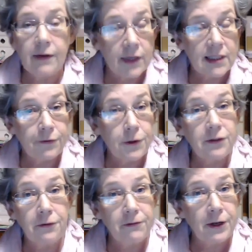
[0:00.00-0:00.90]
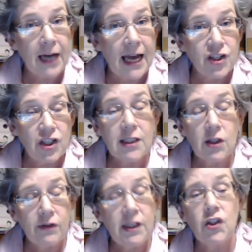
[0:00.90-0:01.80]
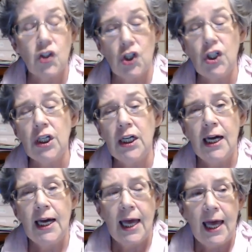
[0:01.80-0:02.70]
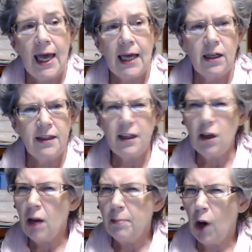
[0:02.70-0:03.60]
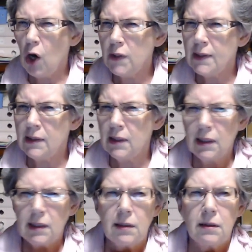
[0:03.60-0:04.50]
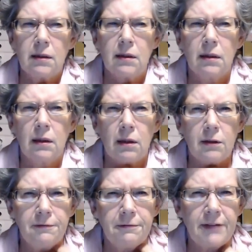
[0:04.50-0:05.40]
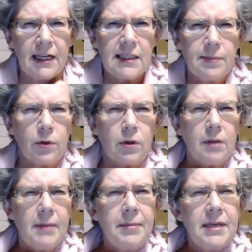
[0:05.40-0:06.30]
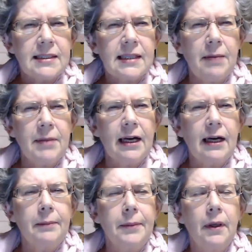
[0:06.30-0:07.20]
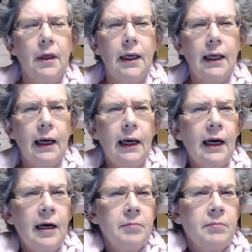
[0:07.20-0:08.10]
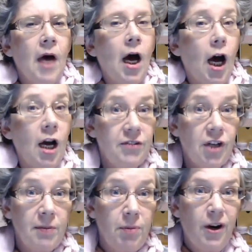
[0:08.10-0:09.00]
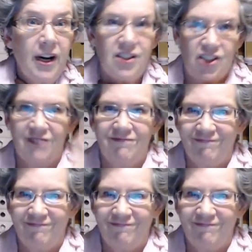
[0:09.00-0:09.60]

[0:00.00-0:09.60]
there's a few different variations of it too. And I think I posted on Facebook, or maybe it's coming up, overnight porridge,